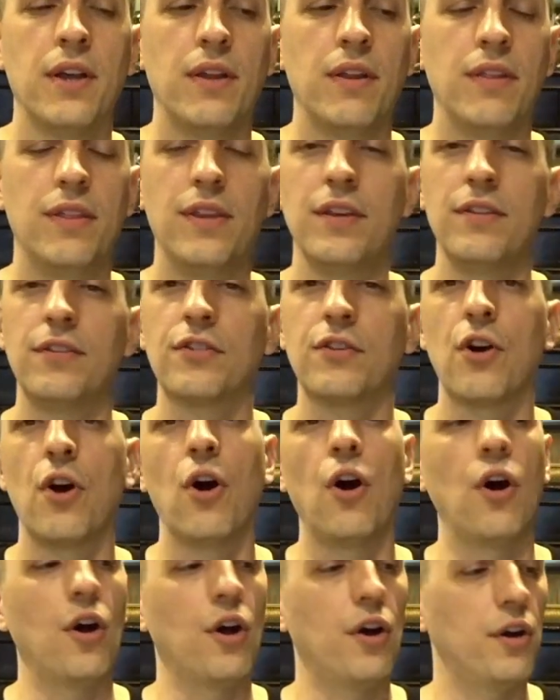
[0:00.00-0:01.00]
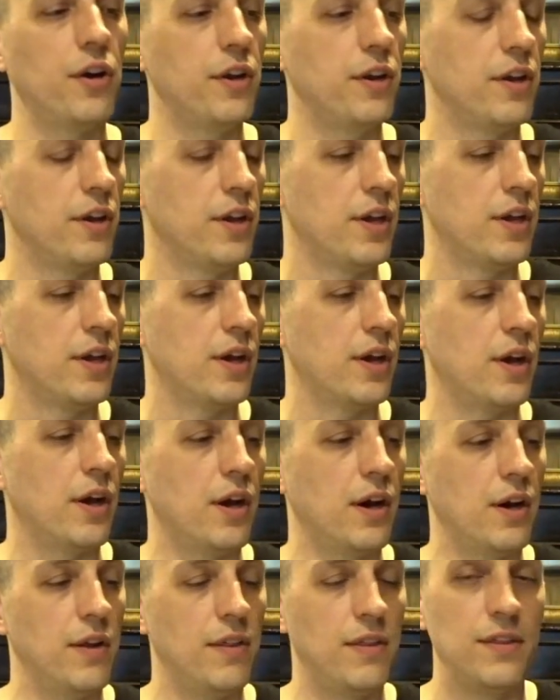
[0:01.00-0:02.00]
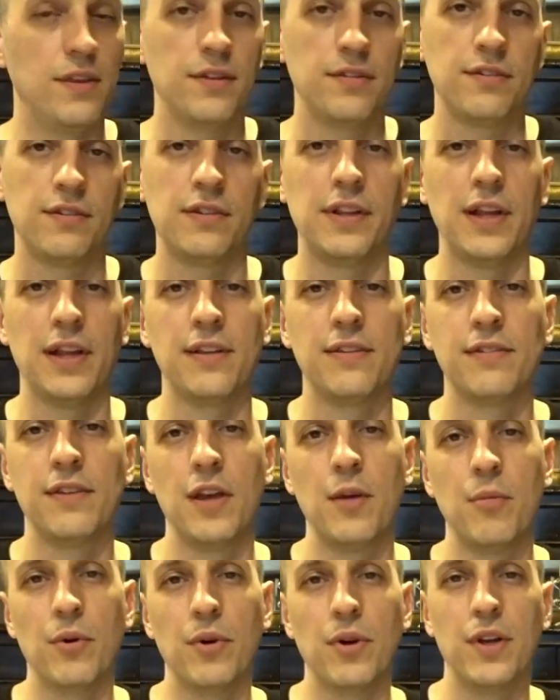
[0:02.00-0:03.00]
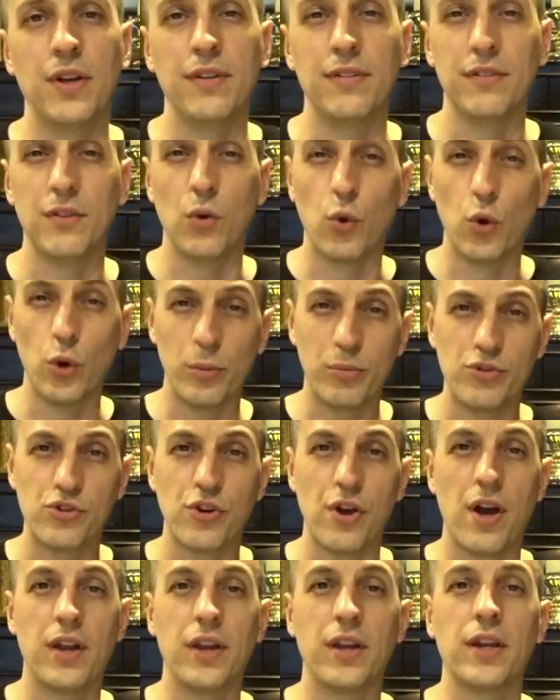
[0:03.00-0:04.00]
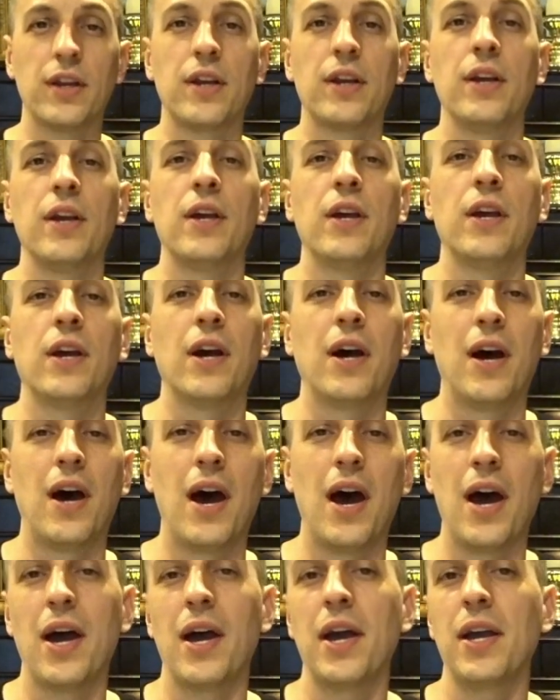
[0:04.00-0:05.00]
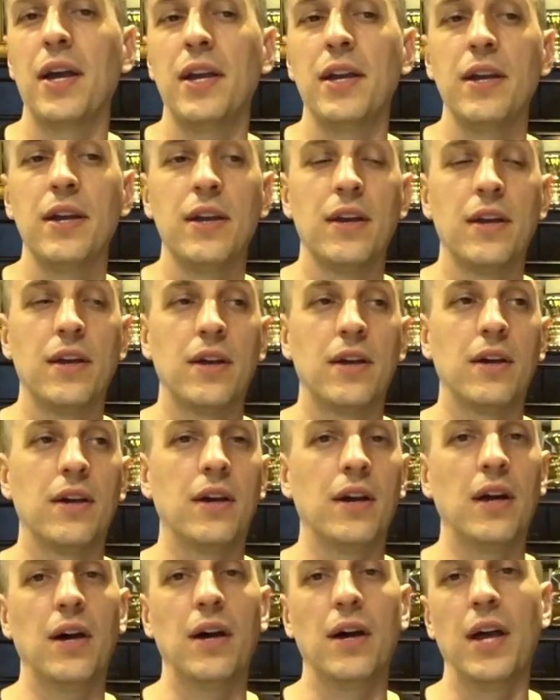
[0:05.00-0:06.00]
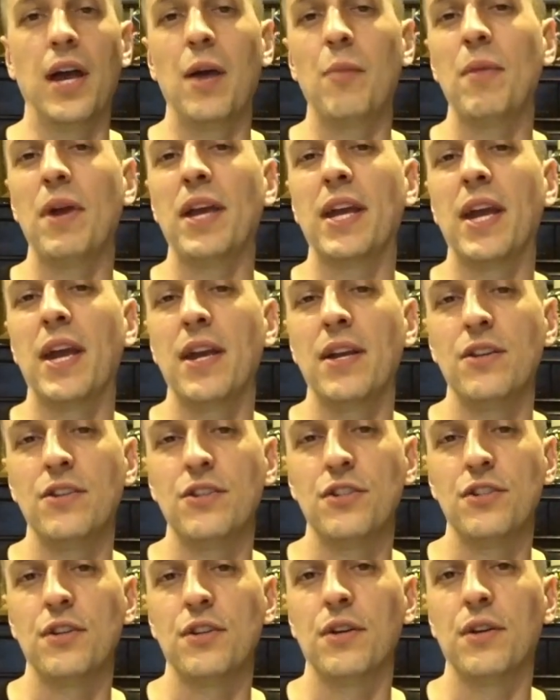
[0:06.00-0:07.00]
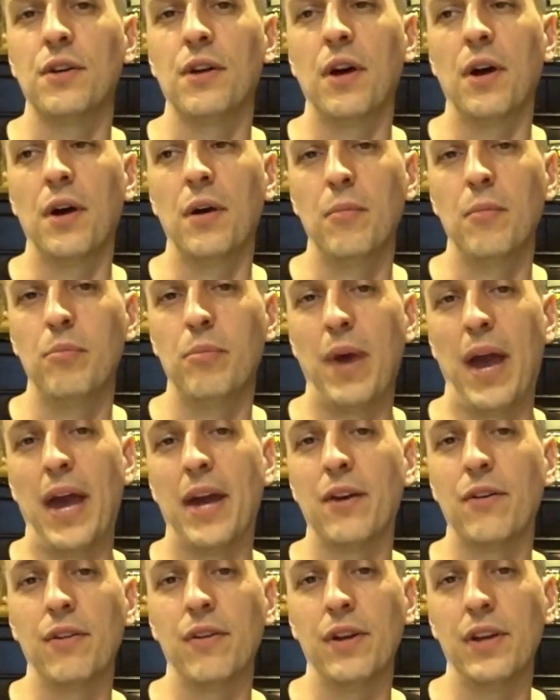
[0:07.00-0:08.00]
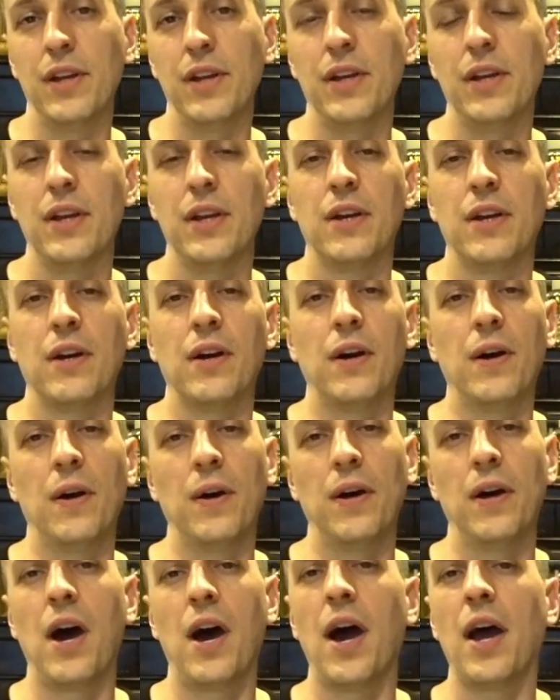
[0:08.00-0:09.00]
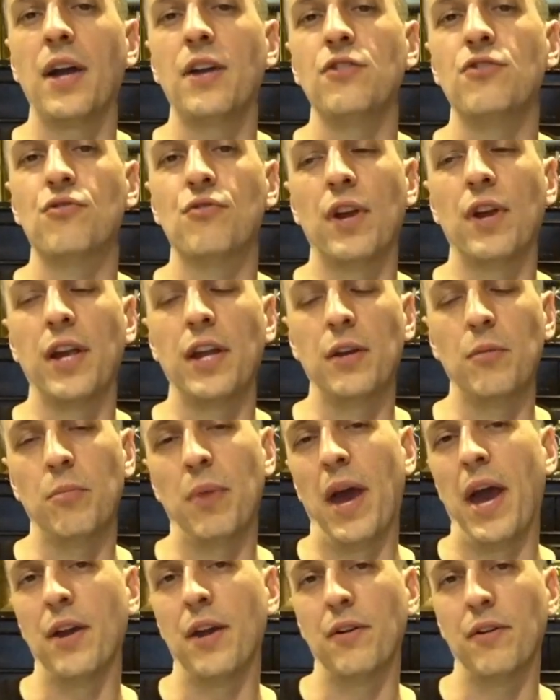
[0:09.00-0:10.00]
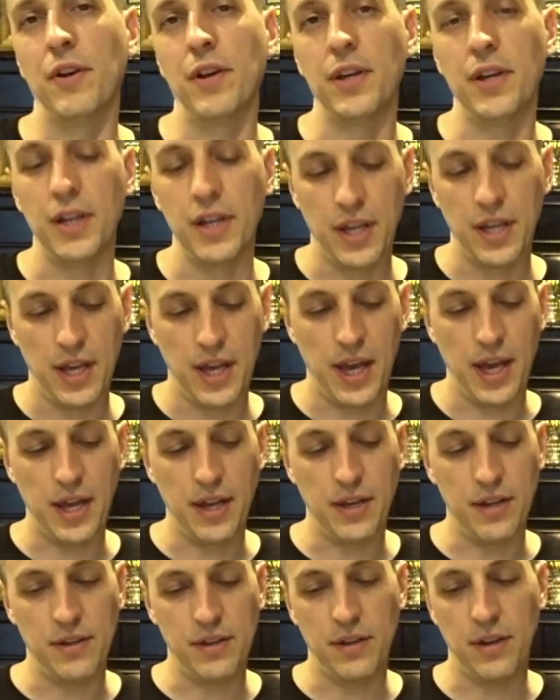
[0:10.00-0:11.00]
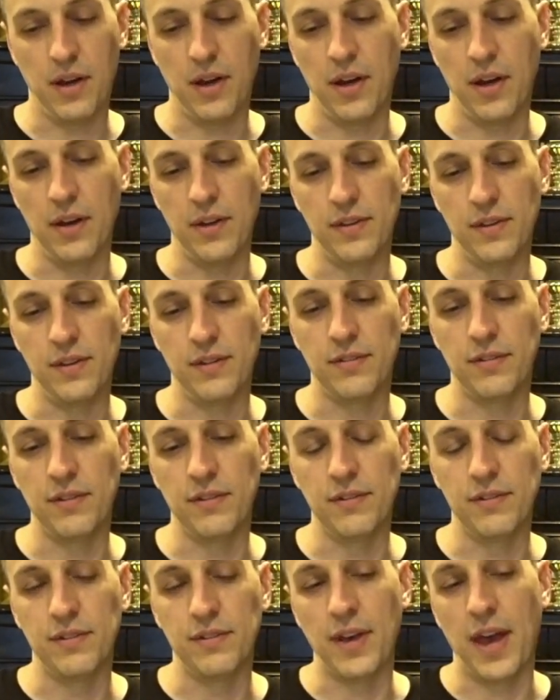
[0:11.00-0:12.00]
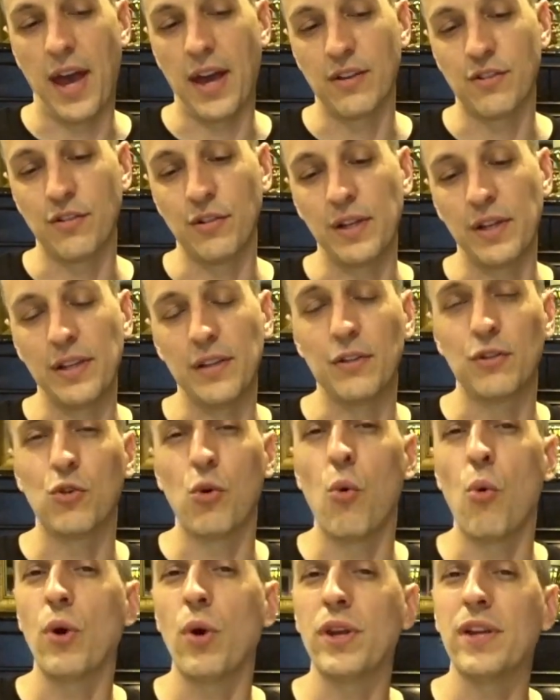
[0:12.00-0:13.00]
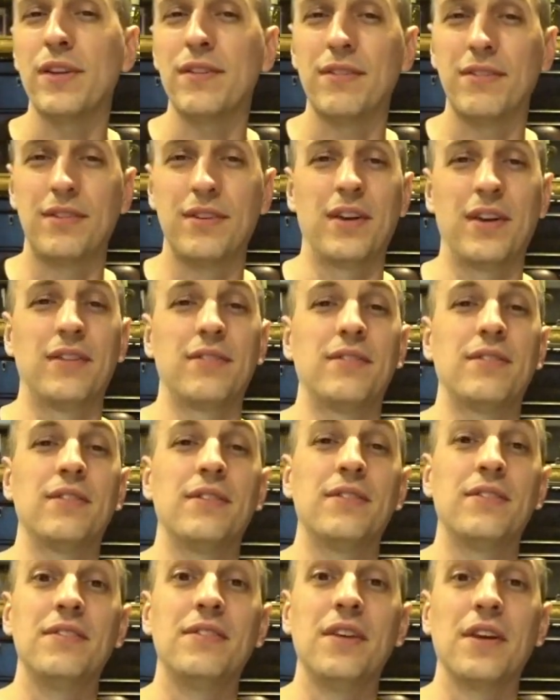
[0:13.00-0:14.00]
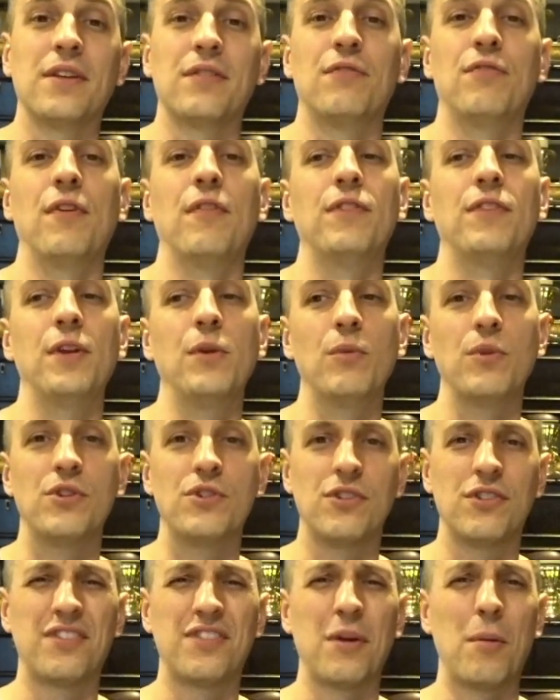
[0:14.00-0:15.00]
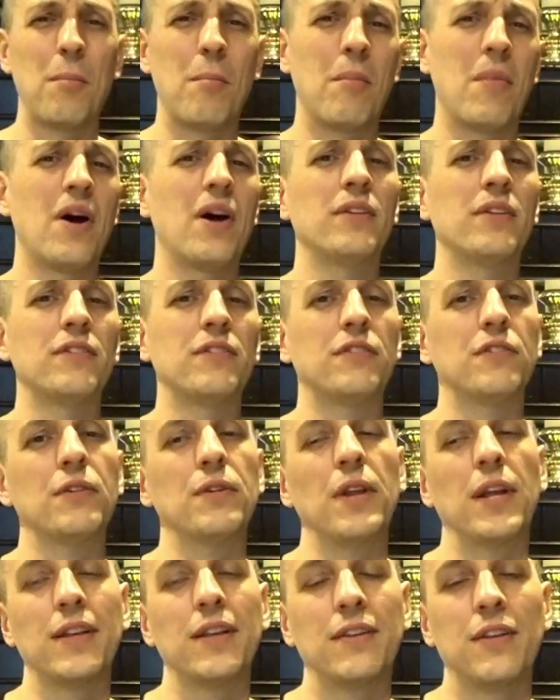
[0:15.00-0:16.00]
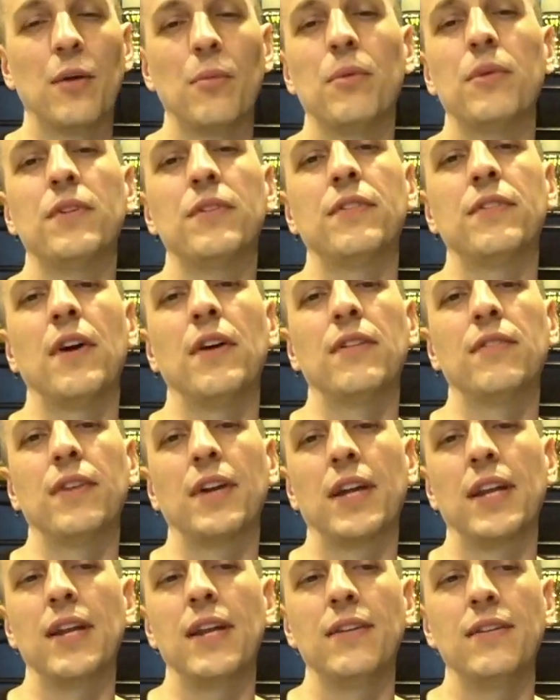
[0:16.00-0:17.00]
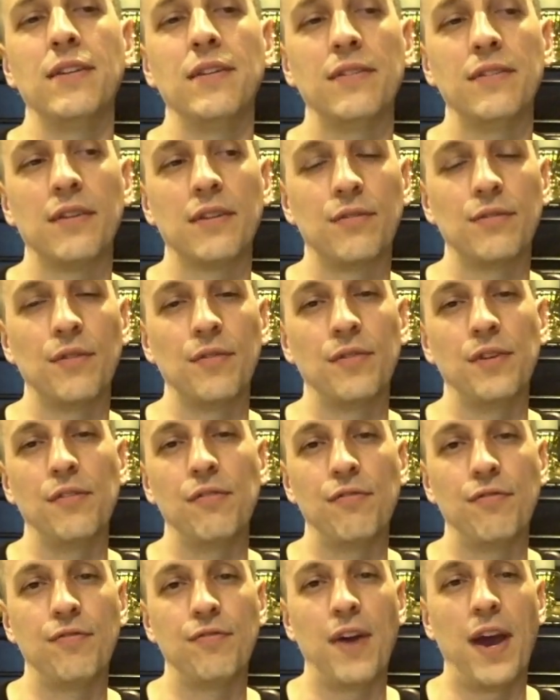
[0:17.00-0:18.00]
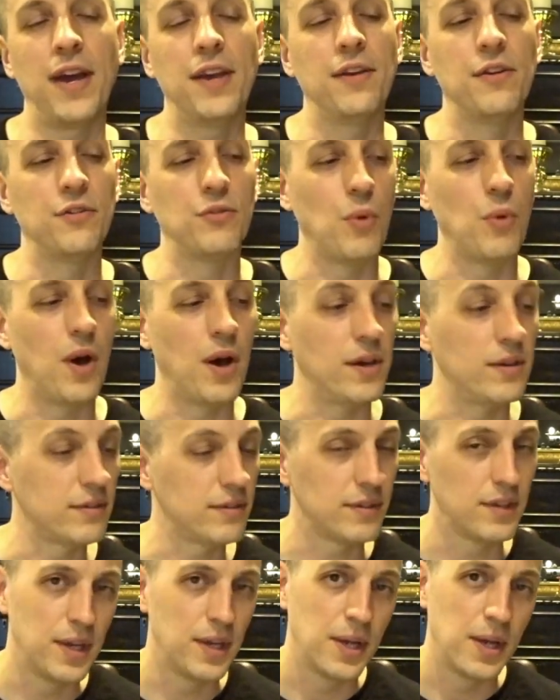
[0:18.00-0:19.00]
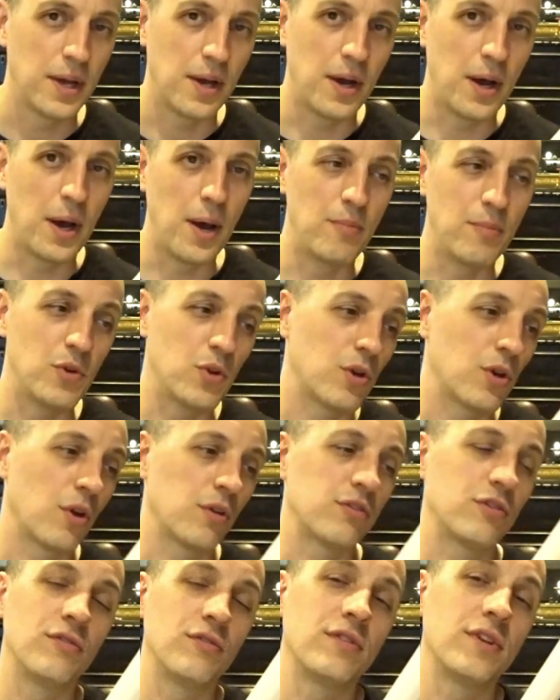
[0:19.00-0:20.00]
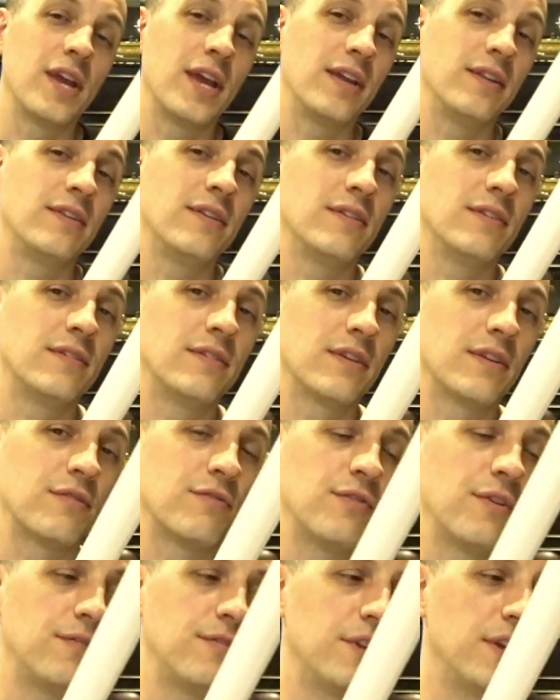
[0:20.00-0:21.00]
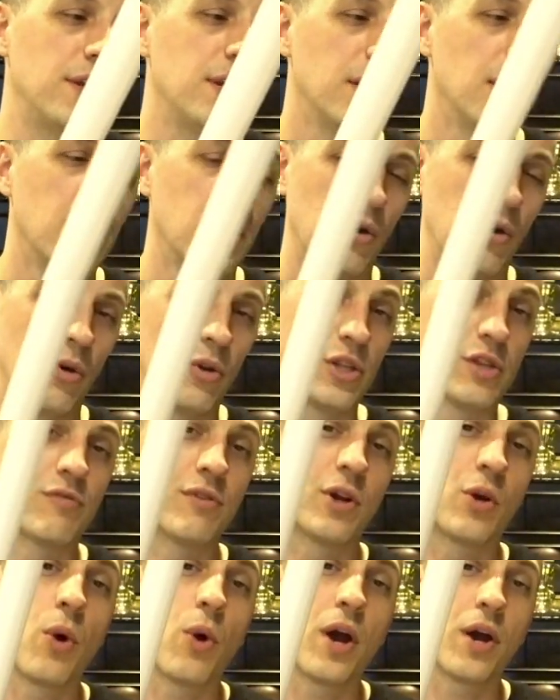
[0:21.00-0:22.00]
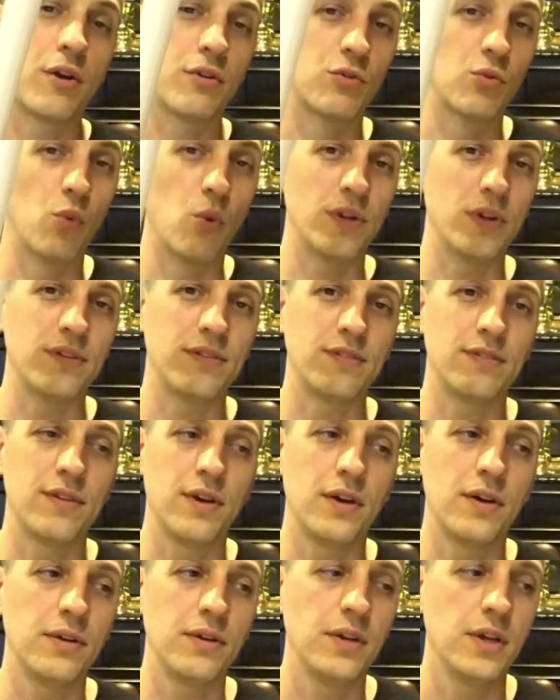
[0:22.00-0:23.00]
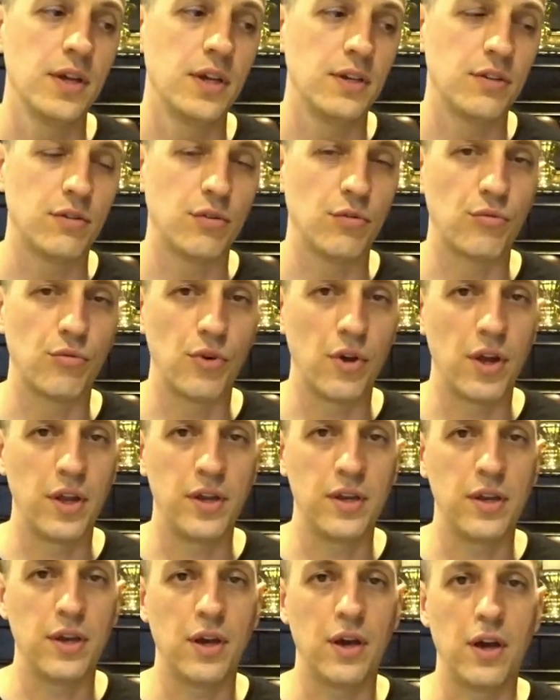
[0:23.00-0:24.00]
this card uh, this lightsaber is the Orbtronic high uh, MAH uh, battery, uh, high drain battery, and this is actually the 26650, which is just a monster, like double the size of like an 18650 fatness wise. Um, you could also use an 18650, only requires one cell to run